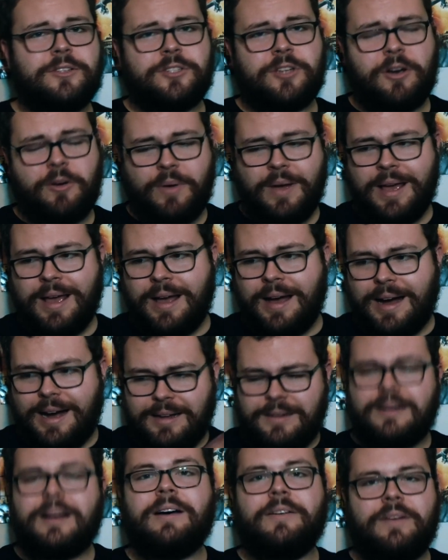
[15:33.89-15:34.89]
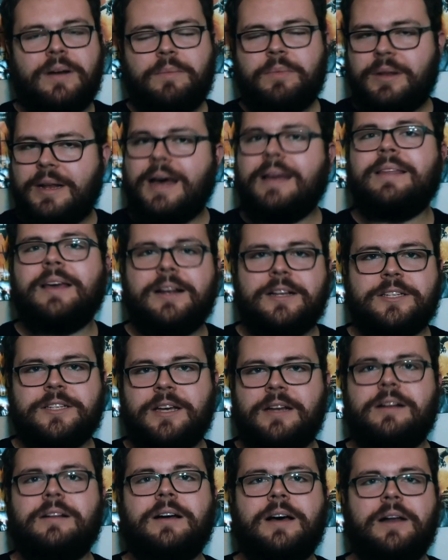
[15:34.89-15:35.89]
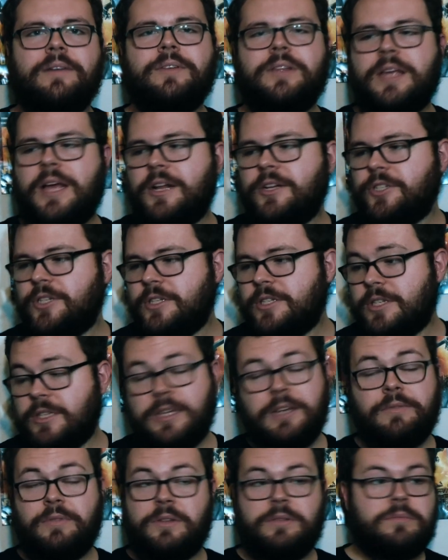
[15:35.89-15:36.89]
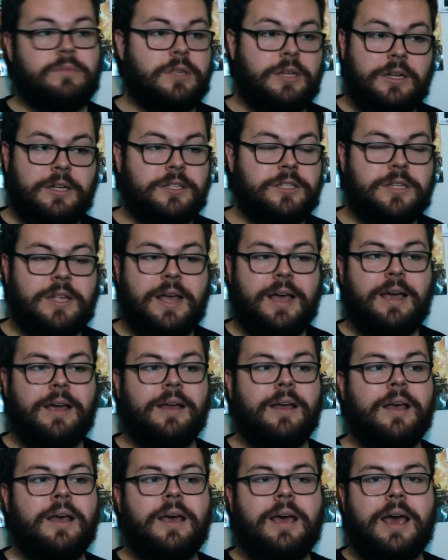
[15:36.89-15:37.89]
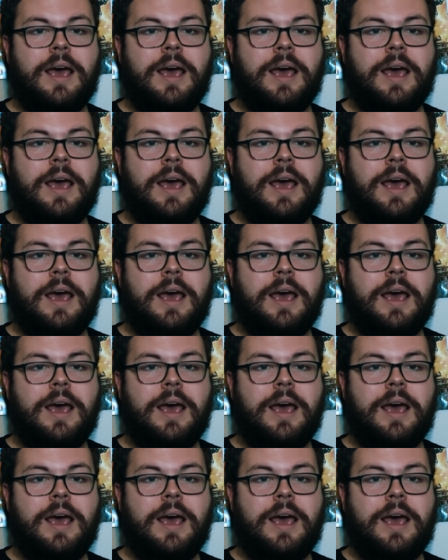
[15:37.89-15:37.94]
So I love it. I'm glad that it's getting a lot of attention even to this day,